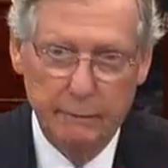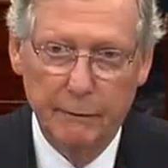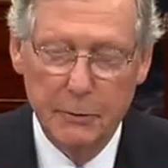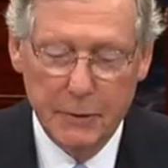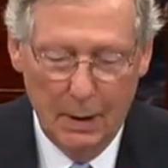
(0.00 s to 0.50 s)

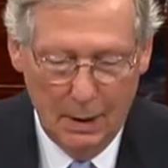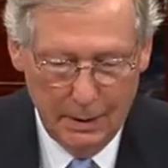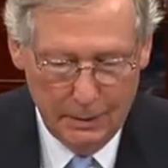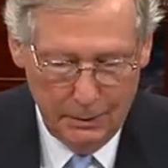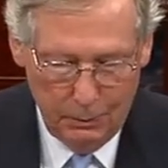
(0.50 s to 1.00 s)
first I'd
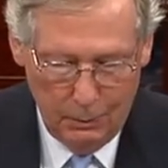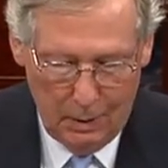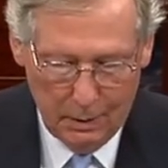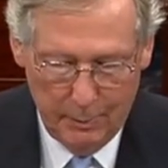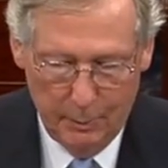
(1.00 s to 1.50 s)
like to
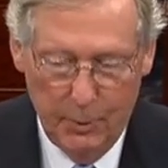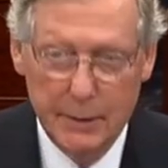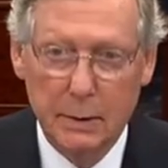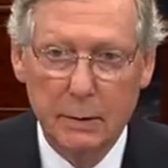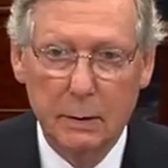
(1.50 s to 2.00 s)
welcome the
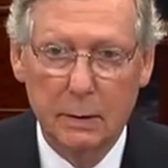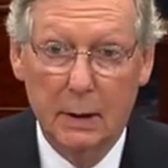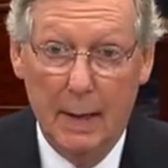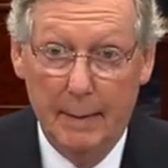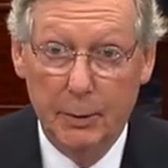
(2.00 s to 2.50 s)
President to the
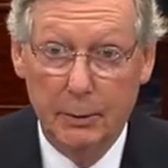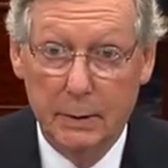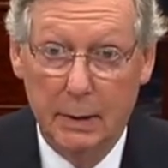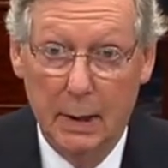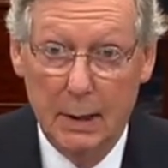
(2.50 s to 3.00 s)
Capitol
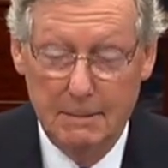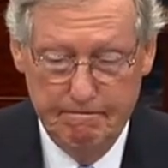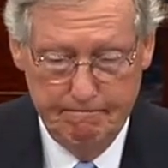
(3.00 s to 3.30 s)
today.